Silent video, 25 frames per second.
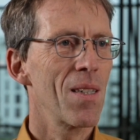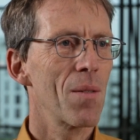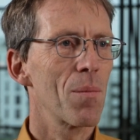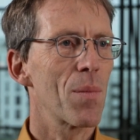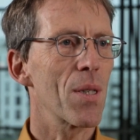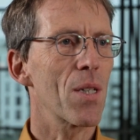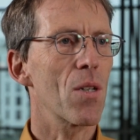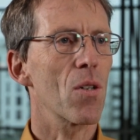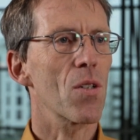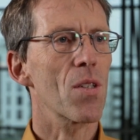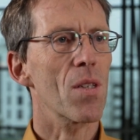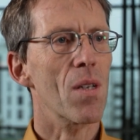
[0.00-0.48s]

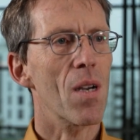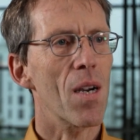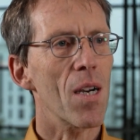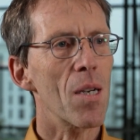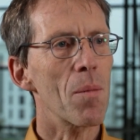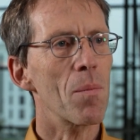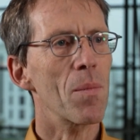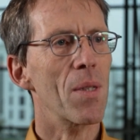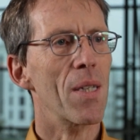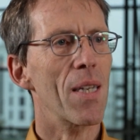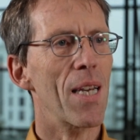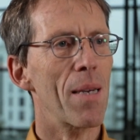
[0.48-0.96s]
because
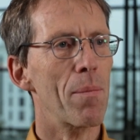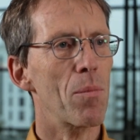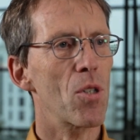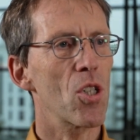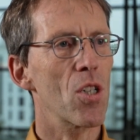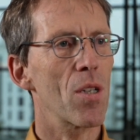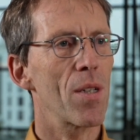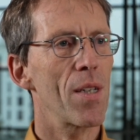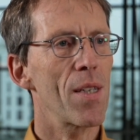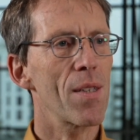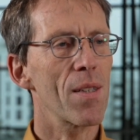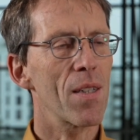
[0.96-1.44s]
carbon
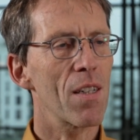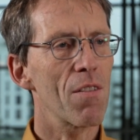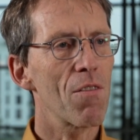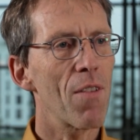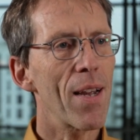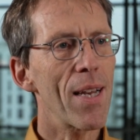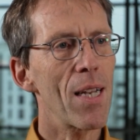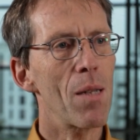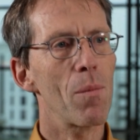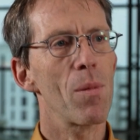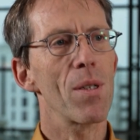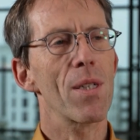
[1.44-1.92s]
capture is an
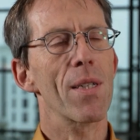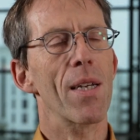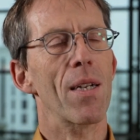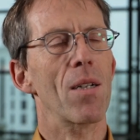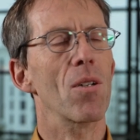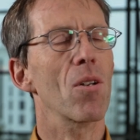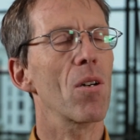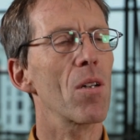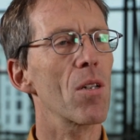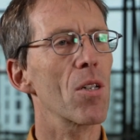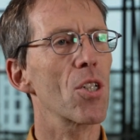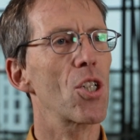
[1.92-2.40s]
available
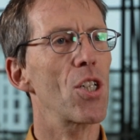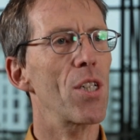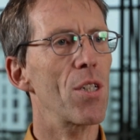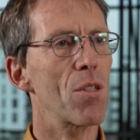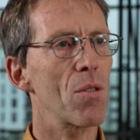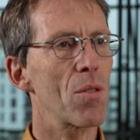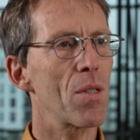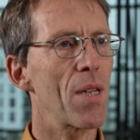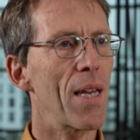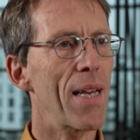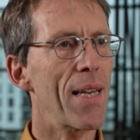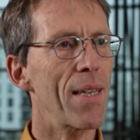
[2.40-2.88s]
technology
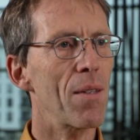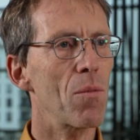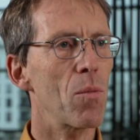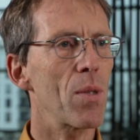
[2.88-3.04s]
today.